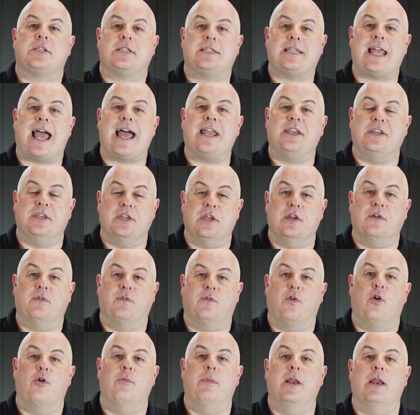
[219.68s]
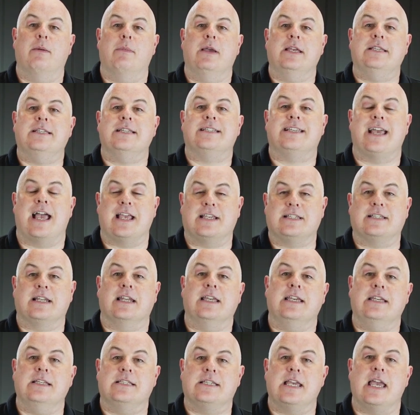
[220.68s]
standard four millimeter test
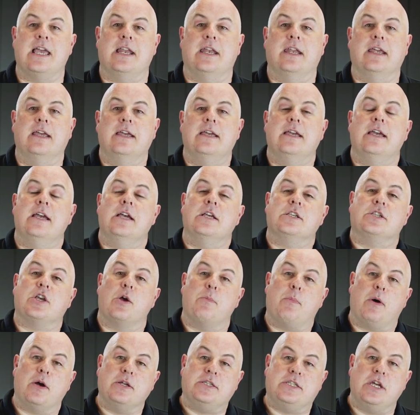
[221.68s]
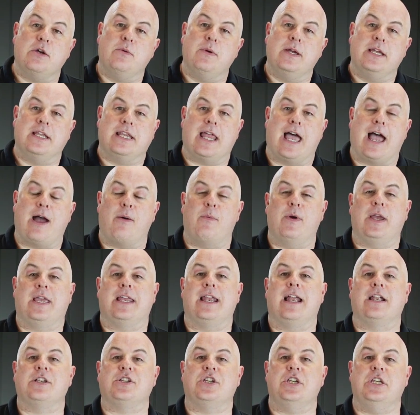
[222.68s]
leads in. So by doing that, we
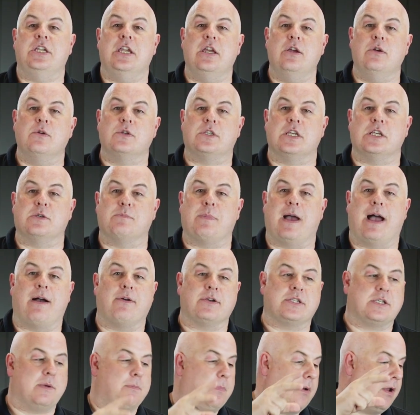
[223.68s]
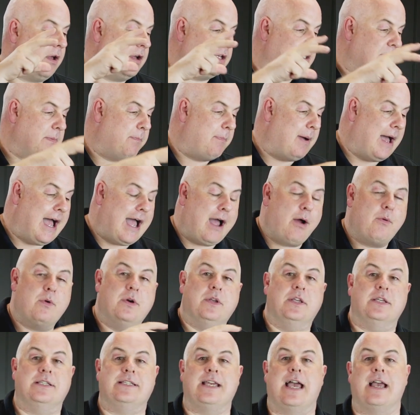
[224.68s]
can actually use this power supply to
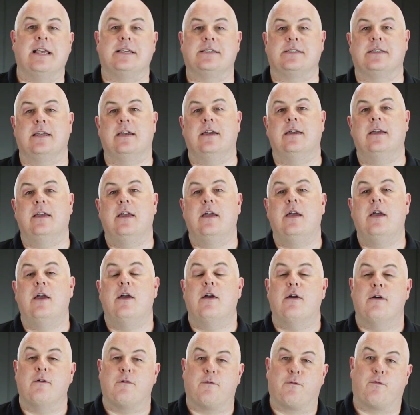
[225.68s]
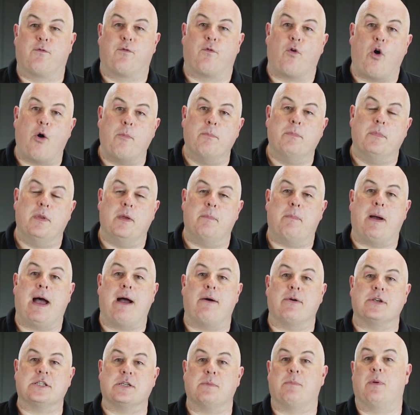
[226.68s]
power the tester from the
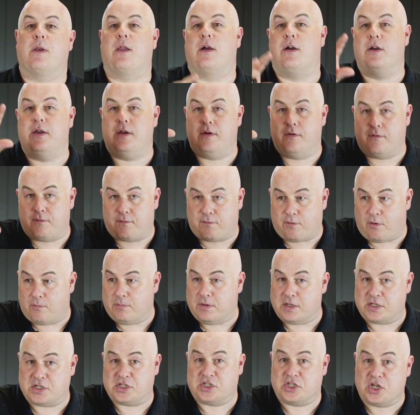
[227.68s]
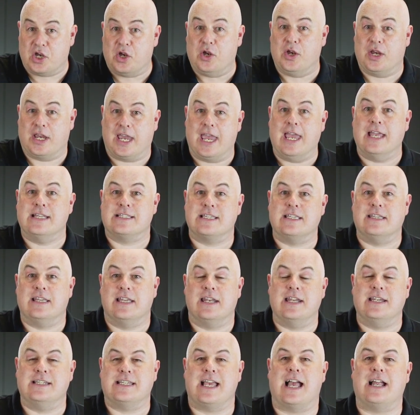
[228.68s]
power supply from the circuit
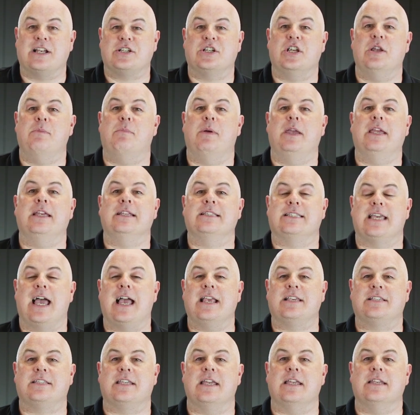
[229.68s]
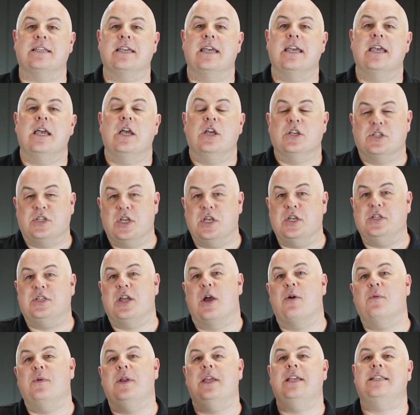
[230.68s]
that is actually being tested. So you
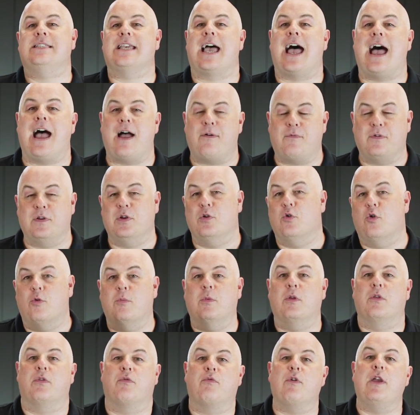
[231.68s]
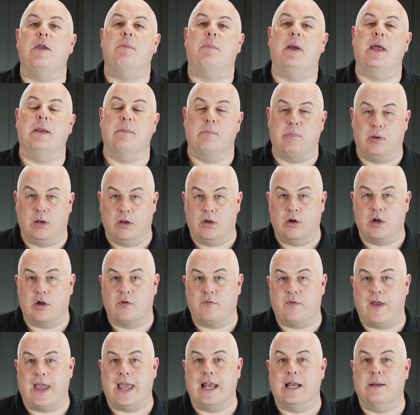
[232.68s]
don't need to have a normal three pin plug
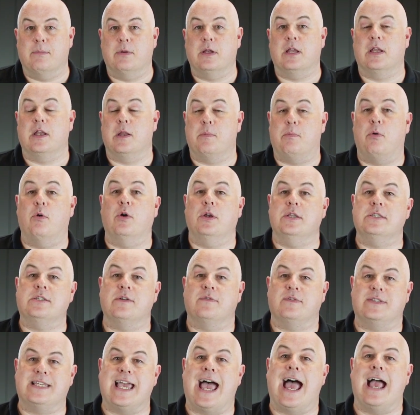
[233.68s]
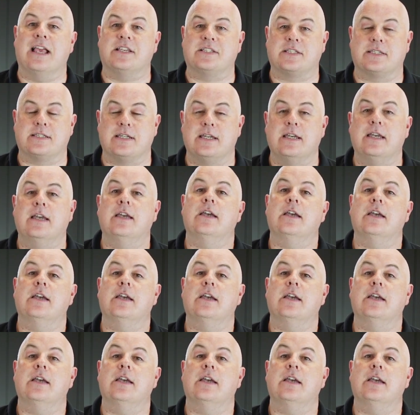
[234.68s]
available at the point of test